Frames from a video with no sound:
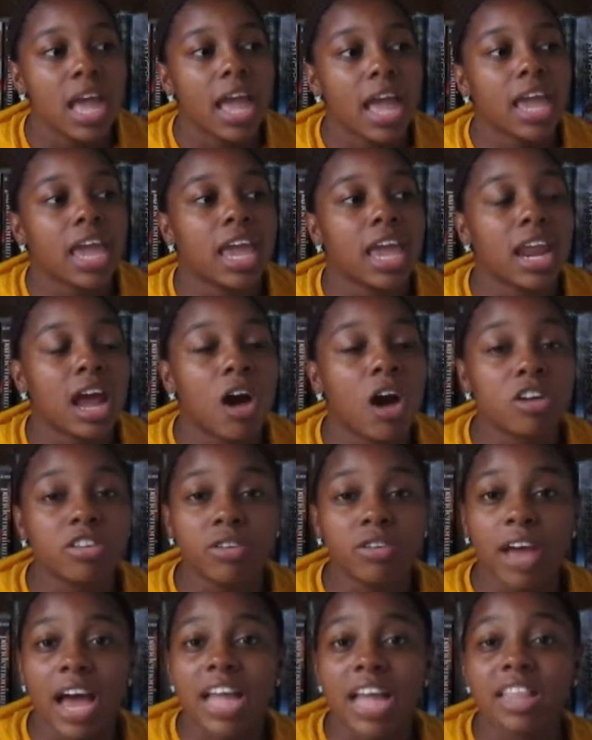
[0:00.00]
and I
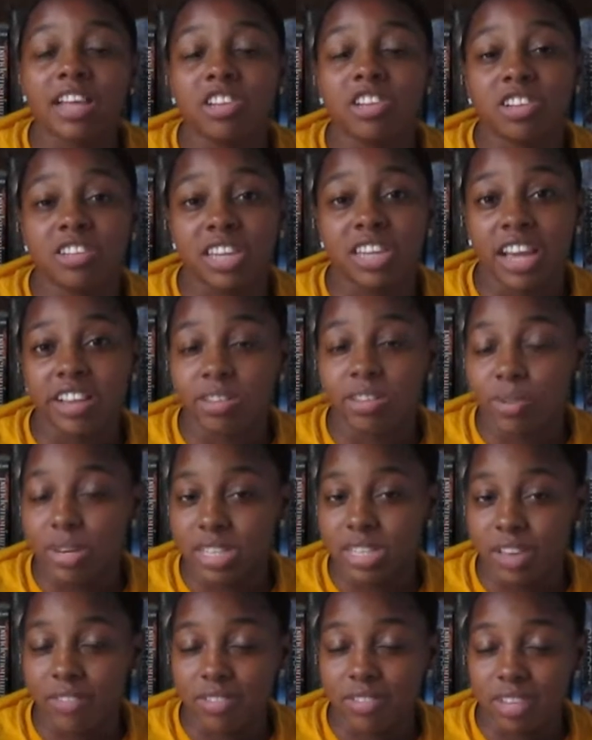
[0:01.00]
also got the Just Dance
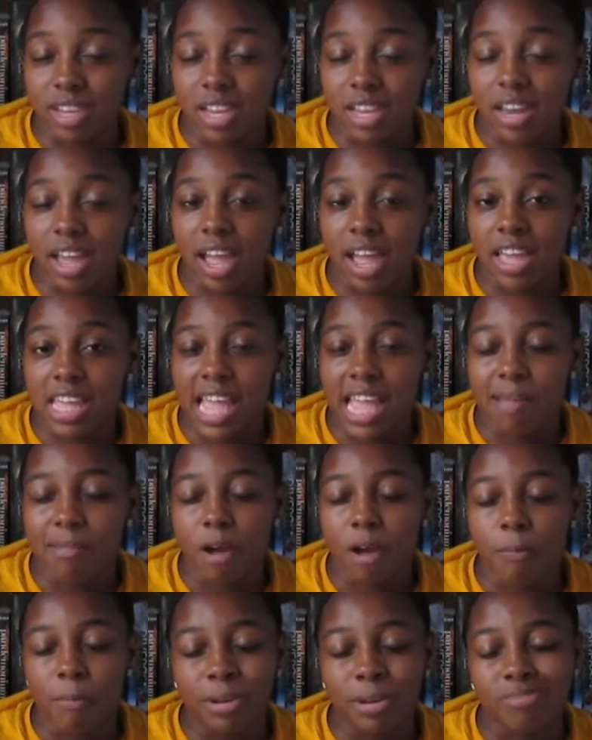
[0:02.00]
2017 that had came
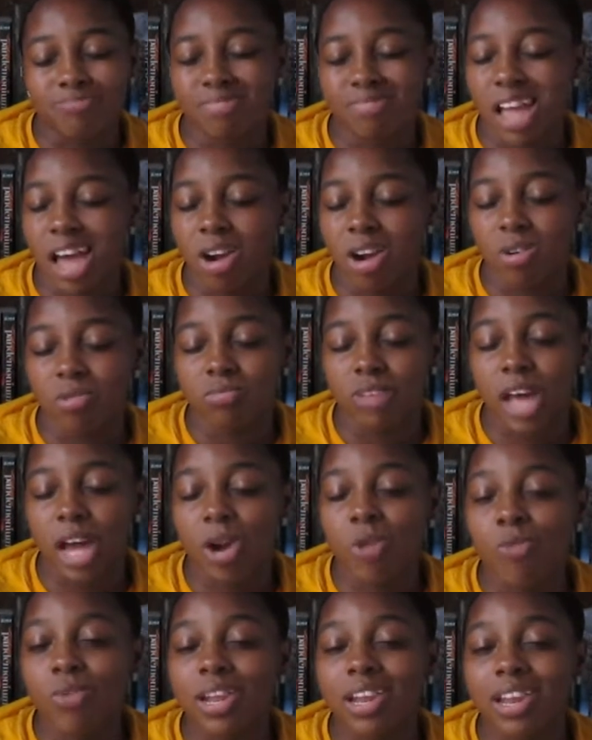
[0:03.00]
out, but I don't I
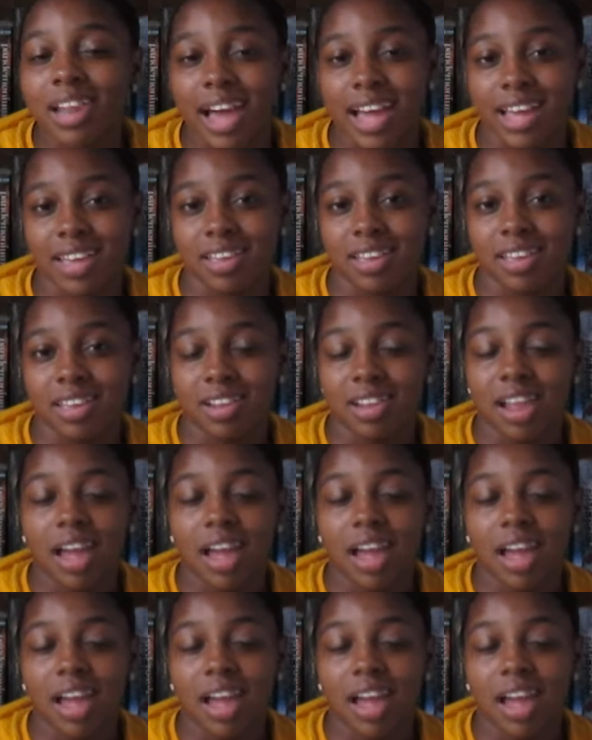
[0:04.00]
don't really like it.